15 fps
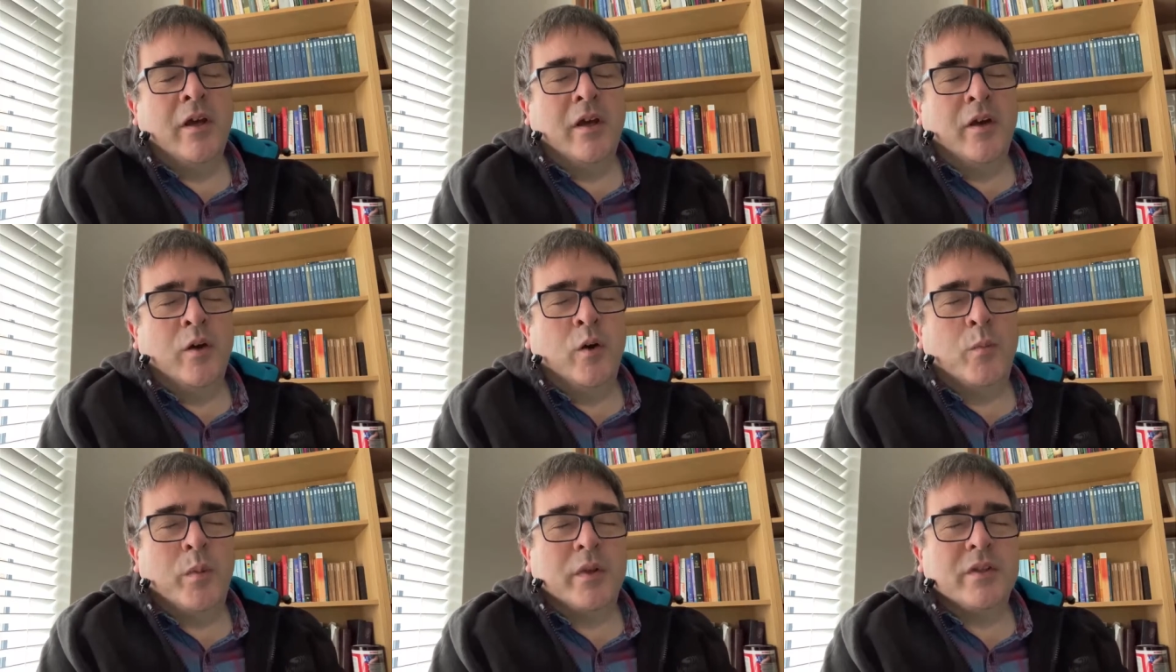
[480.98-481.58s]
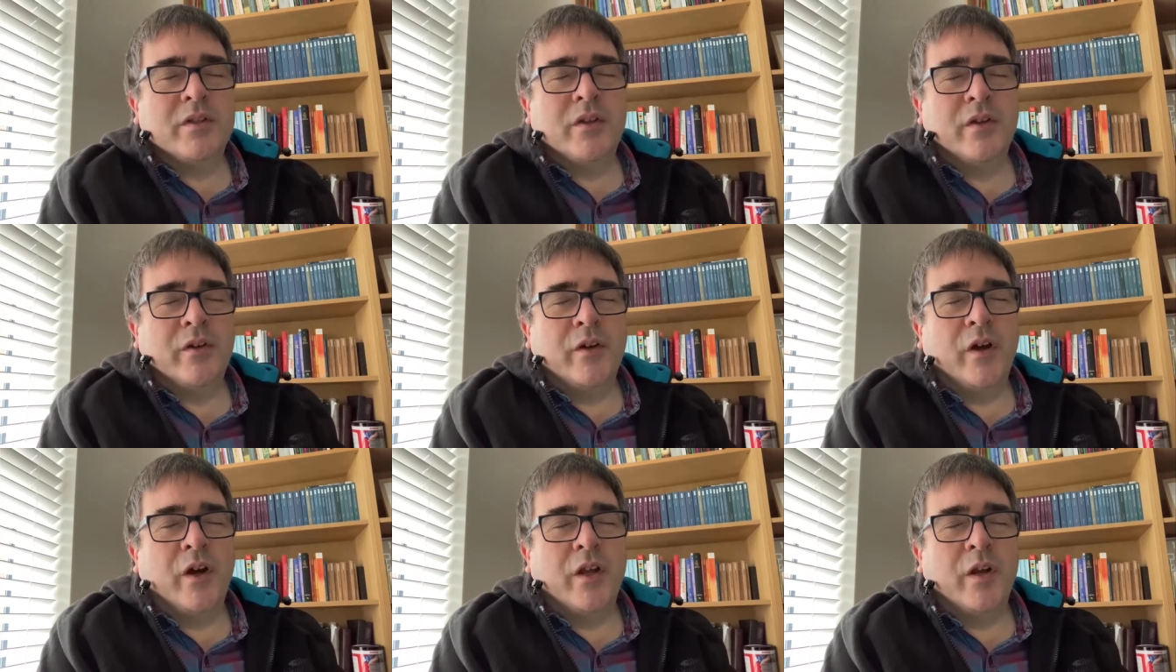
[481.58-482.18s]
open to
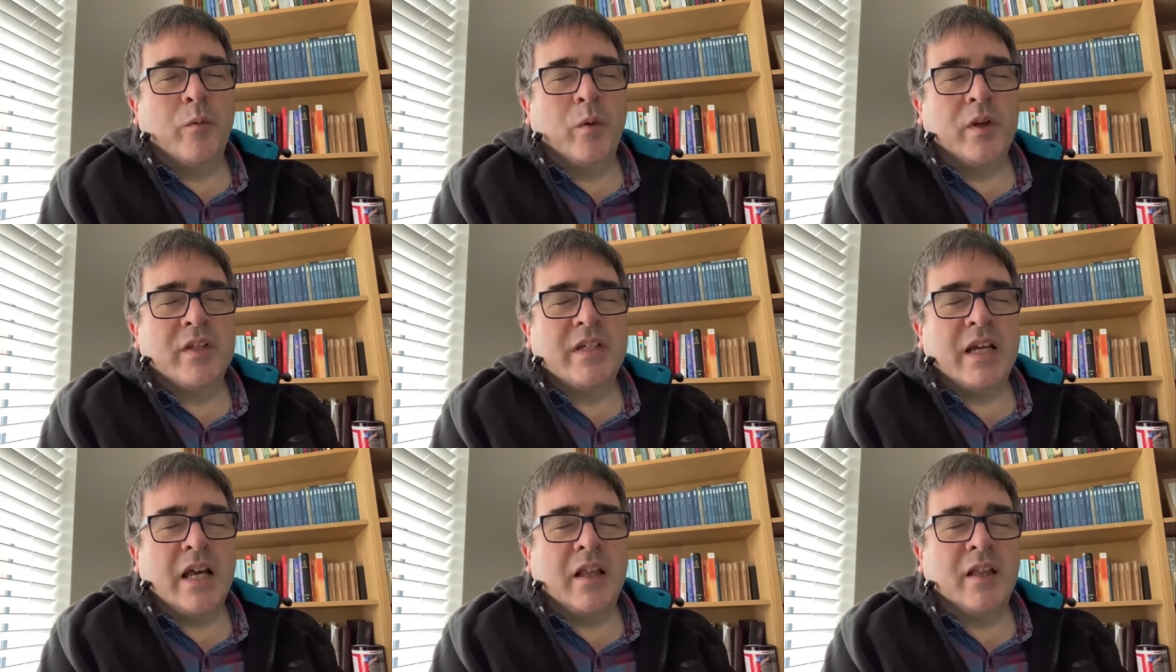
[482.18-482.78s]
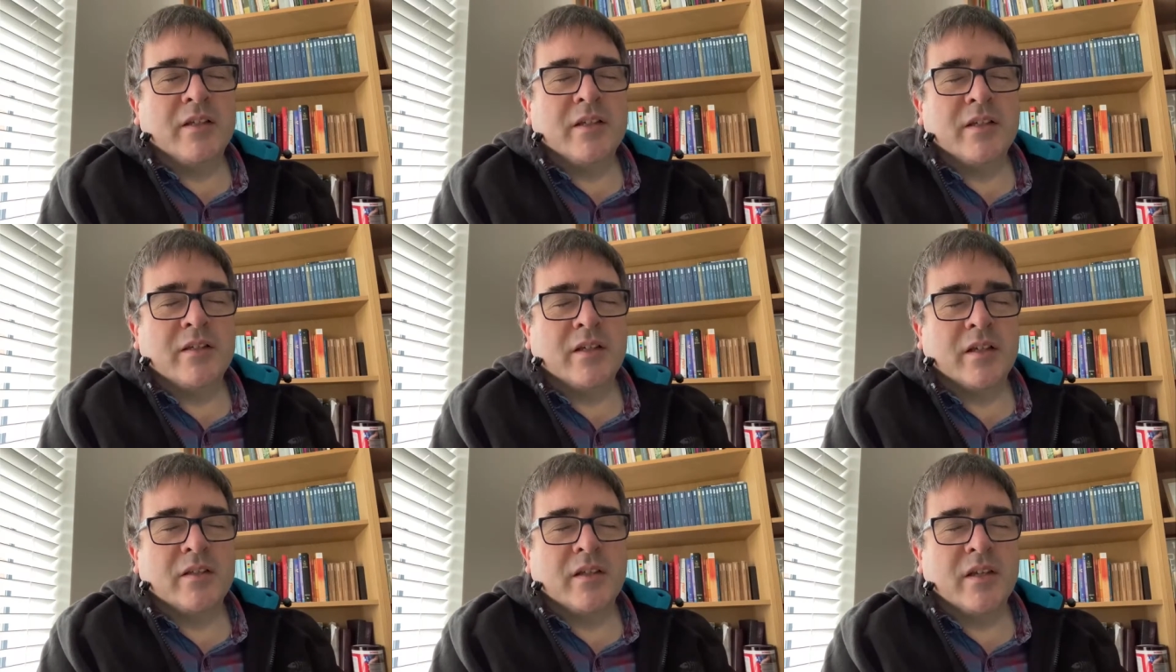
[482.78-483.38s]
how your word challenges
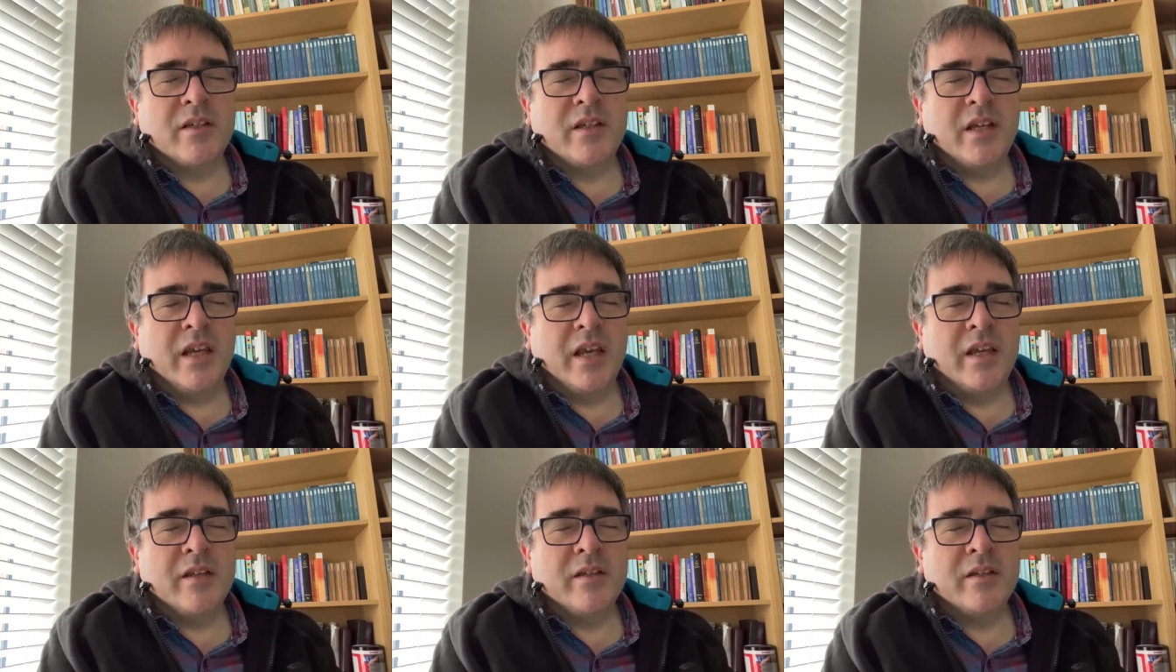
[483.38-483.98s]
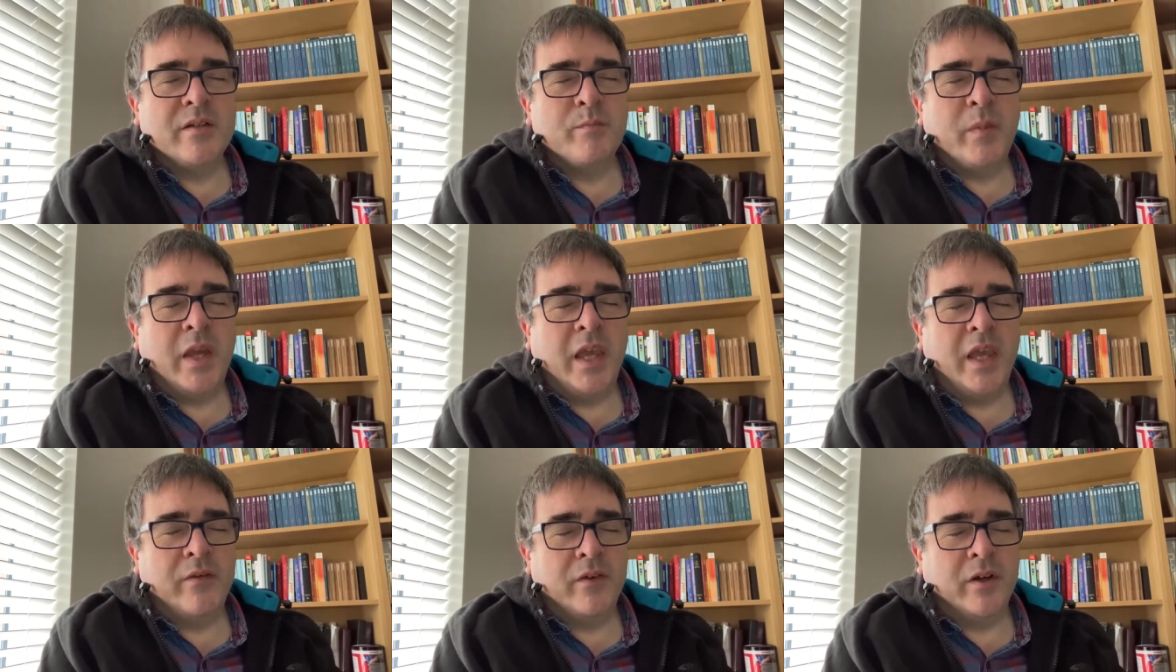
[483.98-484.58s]
us to change
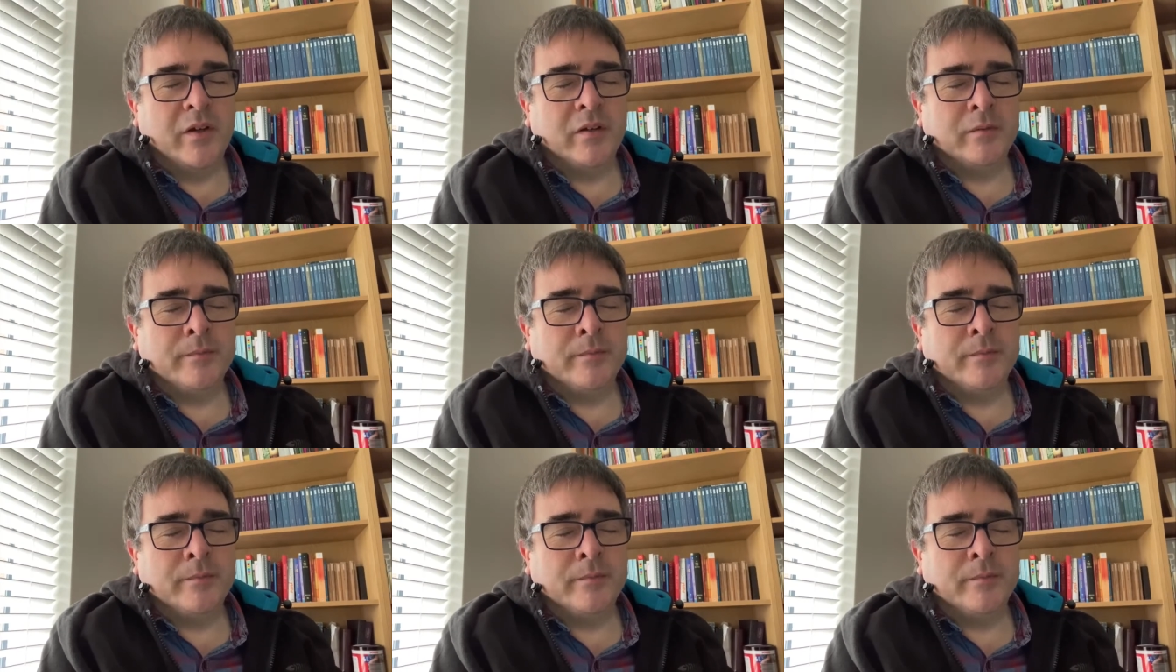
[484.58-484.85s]
behaviour.